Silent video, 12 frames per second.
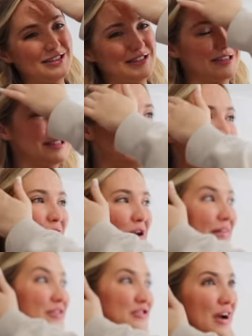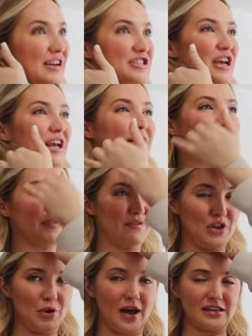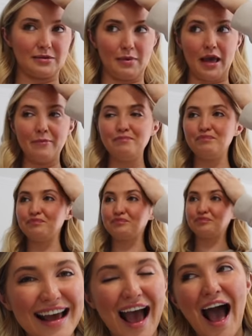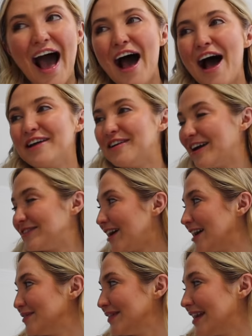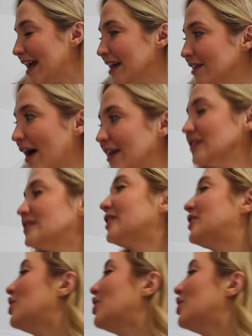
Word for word: just been a little bit tragic, if you do ask me. I'm uh, not trying to be negative. I just like, you